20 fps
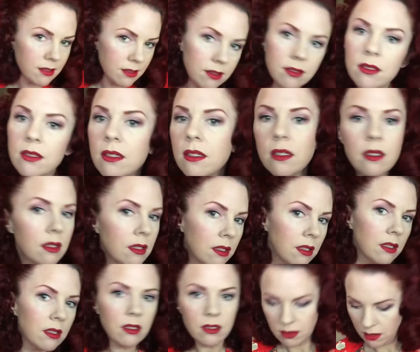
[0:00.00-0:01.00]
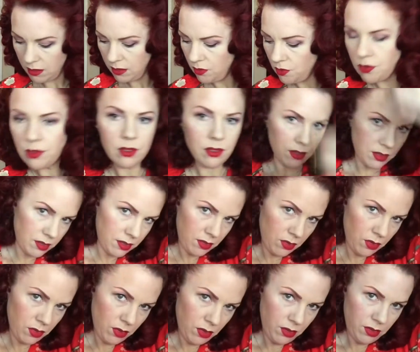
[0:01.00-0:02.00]
Ta-da! Your eye
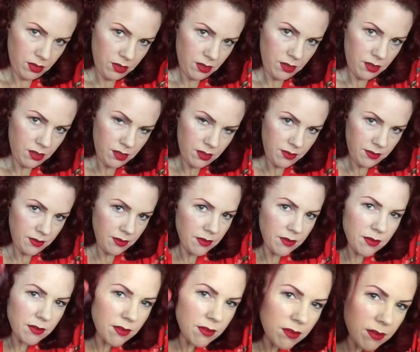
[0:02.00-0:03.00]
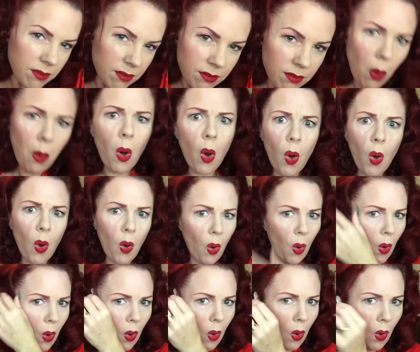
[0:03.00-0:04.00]
might be twitching. That's okay.
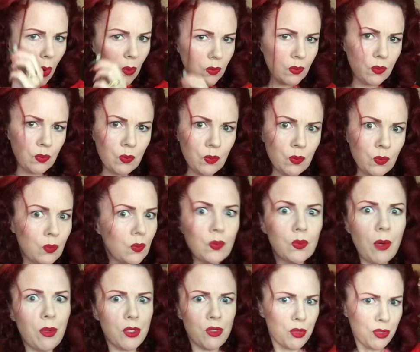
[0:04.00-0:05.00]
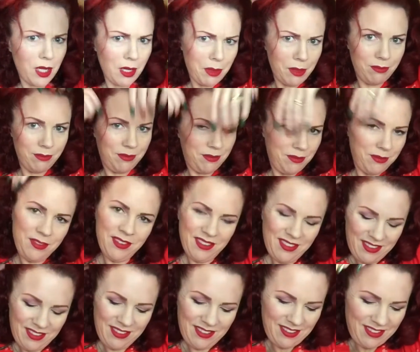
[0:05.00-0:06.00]
That's not good.
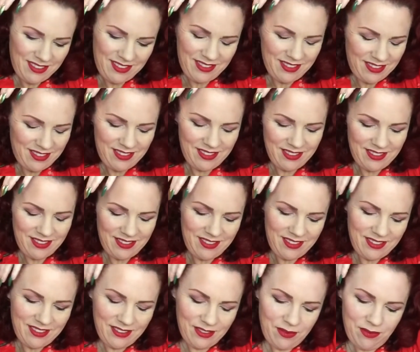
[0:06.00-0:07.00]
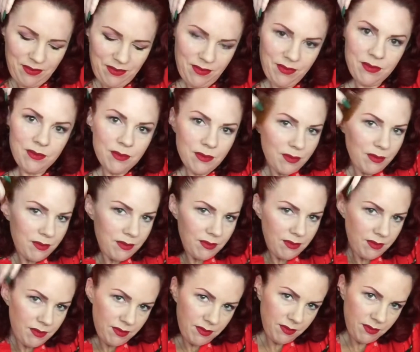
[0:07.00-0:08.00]
So guess what? Redo.
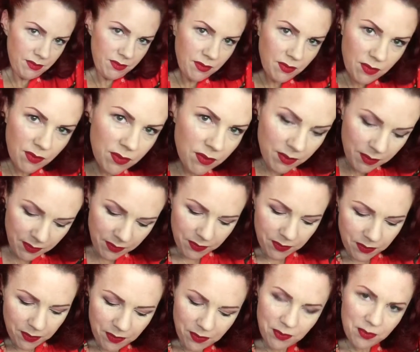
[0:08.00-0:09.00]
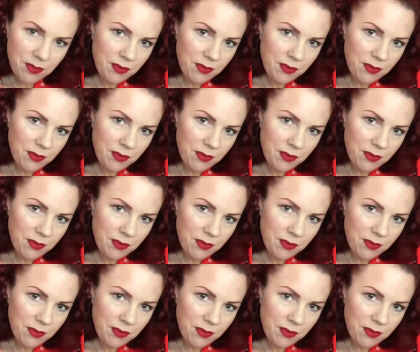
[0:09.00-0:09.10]
One more time.